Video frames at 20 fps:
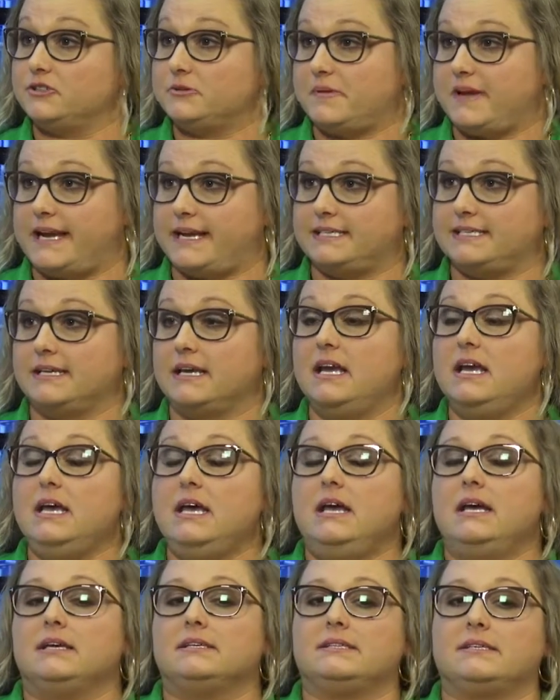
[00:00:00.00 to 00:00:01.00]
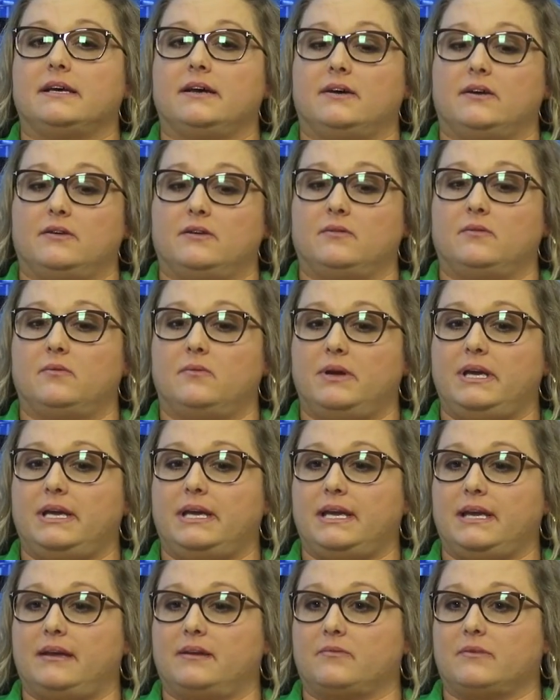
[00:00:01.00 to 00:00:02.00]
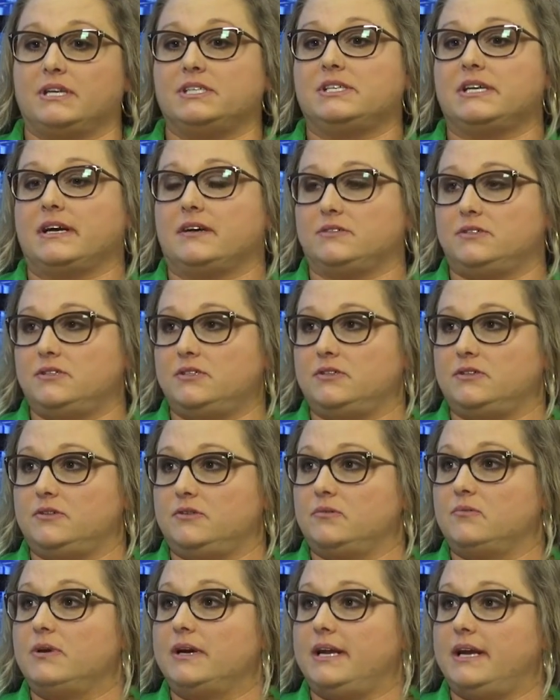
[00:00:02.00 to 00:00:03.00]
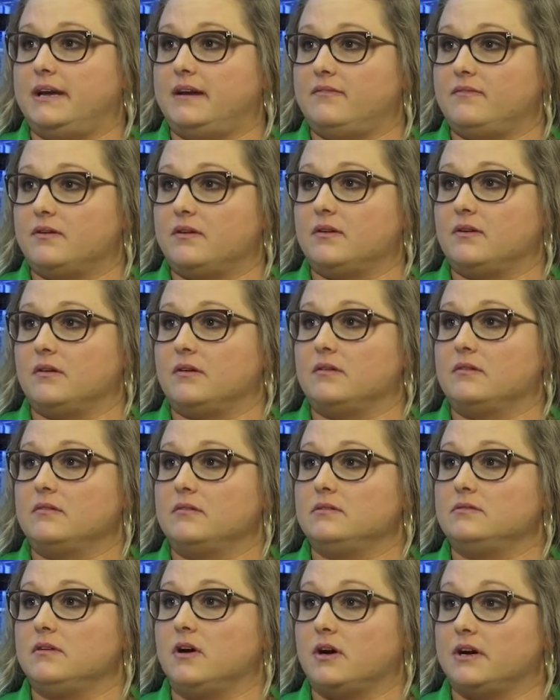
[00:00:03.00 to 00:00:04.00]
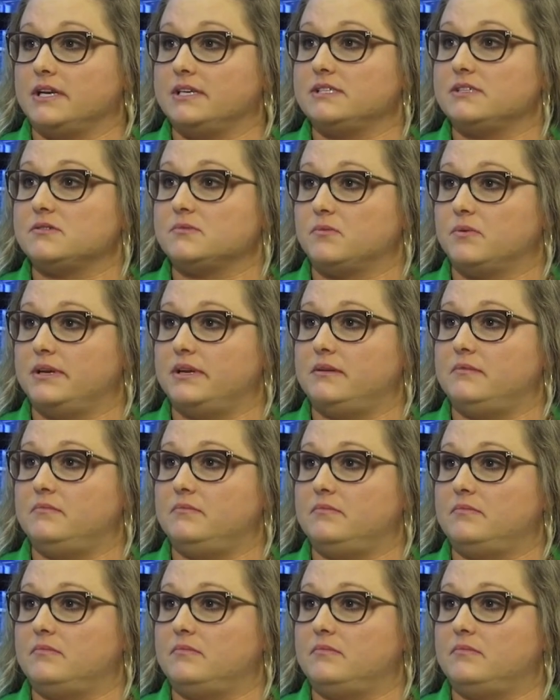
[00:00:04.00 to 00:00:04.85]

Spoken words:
space, so we can reach out to whatever artist would